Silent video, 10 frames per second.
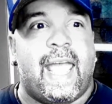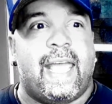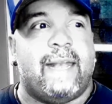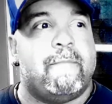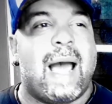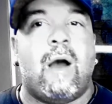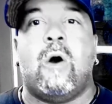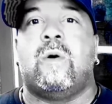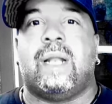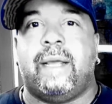And my
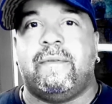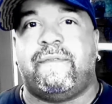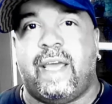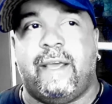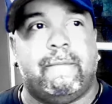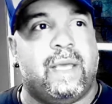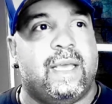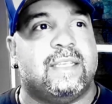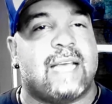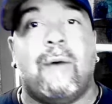whole claim to fame
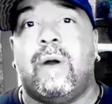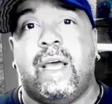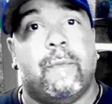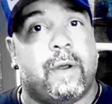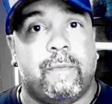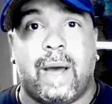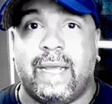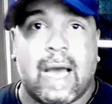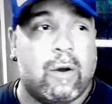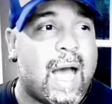is I want to help
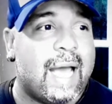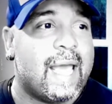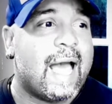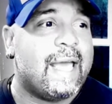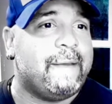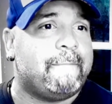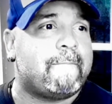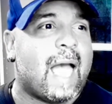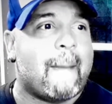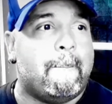everybody out.
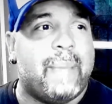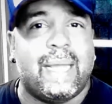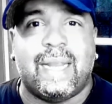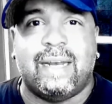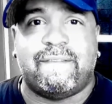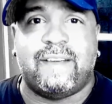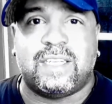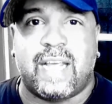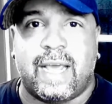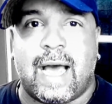I've been in the
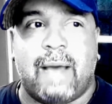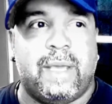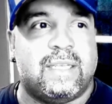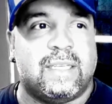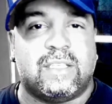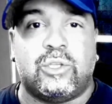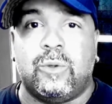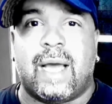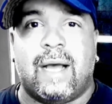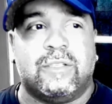fish tank hobby since
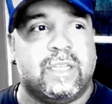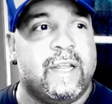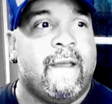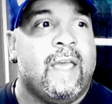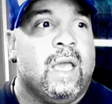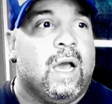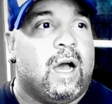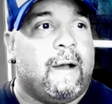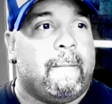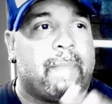2000.
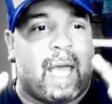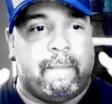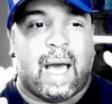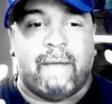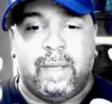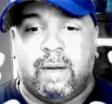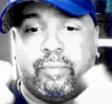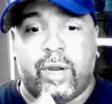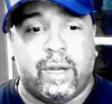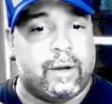I've been a
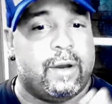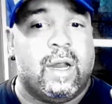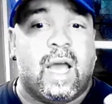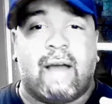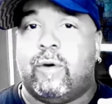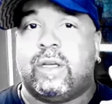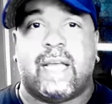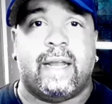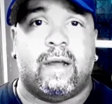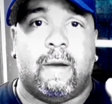breeder. I've worked
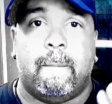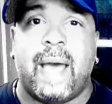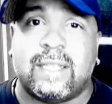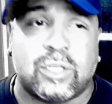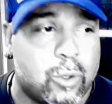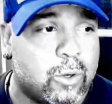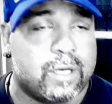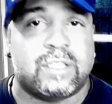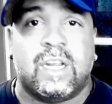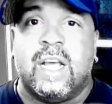at pet
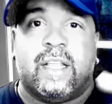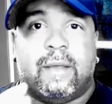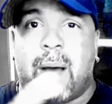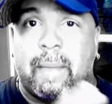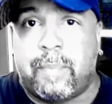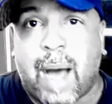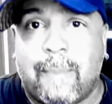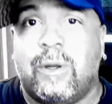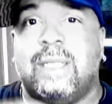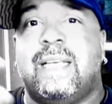stores, the mom and
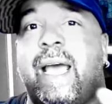pop ones,